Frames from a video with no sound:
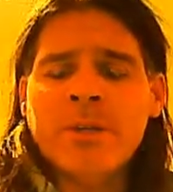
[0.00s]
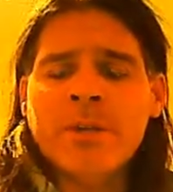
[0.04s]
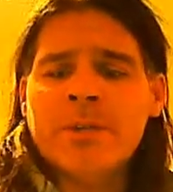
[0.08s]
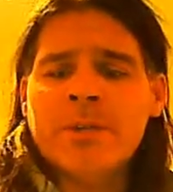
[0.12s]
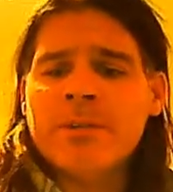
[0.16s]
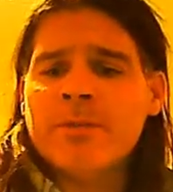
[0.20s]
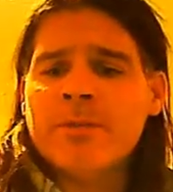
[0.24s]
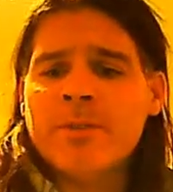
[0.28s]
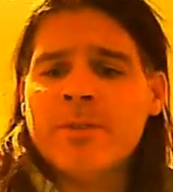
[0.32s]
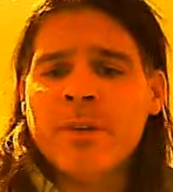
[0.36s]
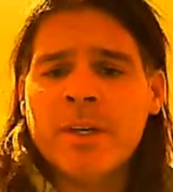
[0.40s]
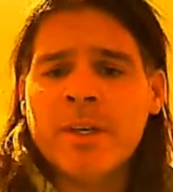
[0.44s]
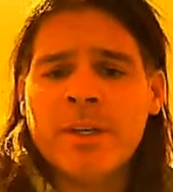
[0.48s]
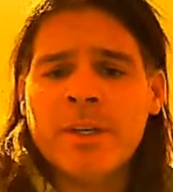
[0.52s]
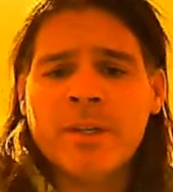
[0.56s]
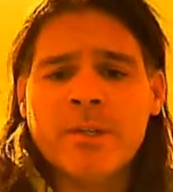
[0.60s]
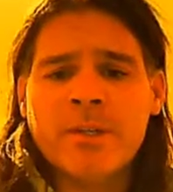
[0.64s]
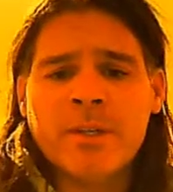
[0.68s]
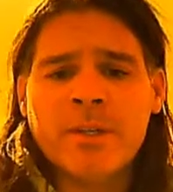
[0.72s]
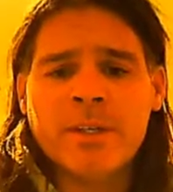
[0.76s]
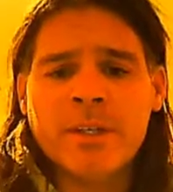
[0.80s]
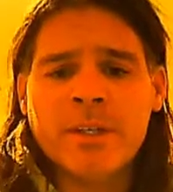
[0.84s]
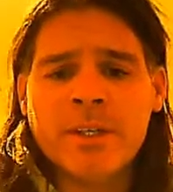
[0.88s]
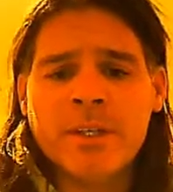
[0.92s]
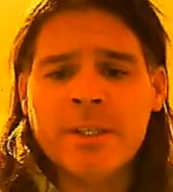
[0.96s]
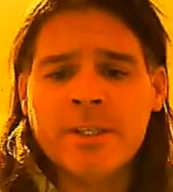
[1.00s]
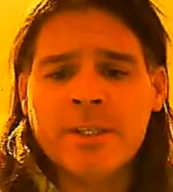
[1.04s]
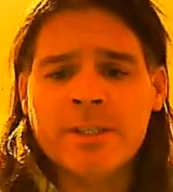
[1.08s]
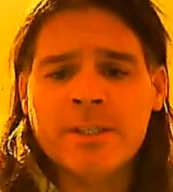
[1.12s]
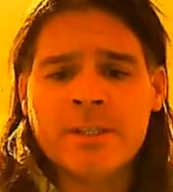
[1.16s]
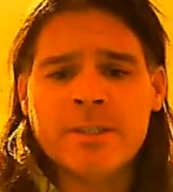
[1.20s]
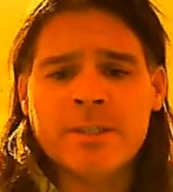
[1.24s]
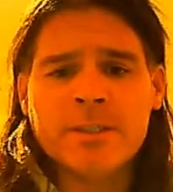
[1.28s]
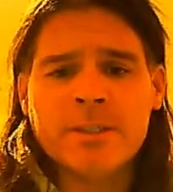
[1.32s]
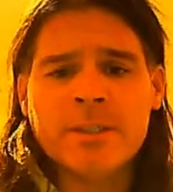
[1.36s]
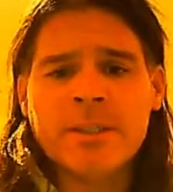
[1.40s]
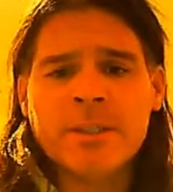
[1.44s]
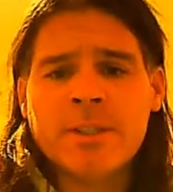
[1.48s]
It's very, very easy.
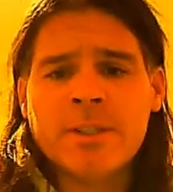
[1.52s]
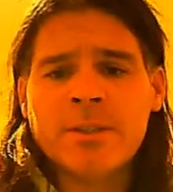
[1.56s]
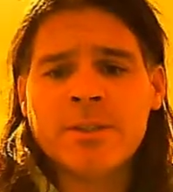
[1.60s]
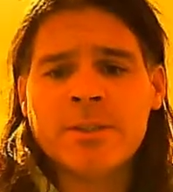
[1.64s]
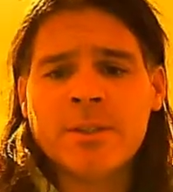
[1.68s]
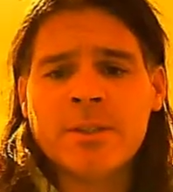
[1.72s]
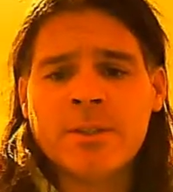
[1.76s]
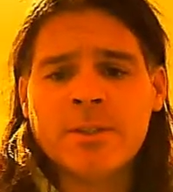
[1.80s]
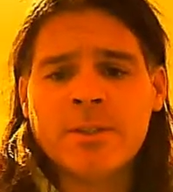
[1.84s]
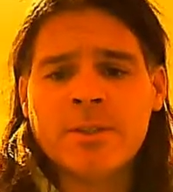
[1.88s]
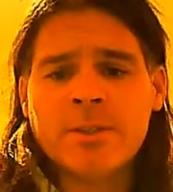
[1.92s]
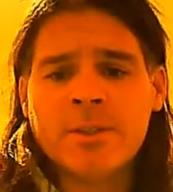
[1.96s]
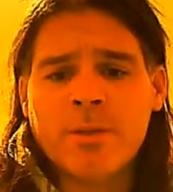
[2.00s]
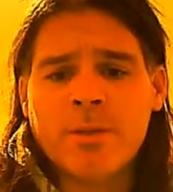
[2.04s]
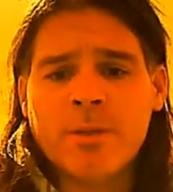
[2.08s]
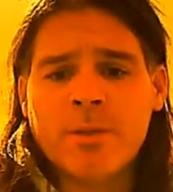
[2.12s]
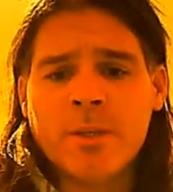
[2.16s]
It's not as hard as you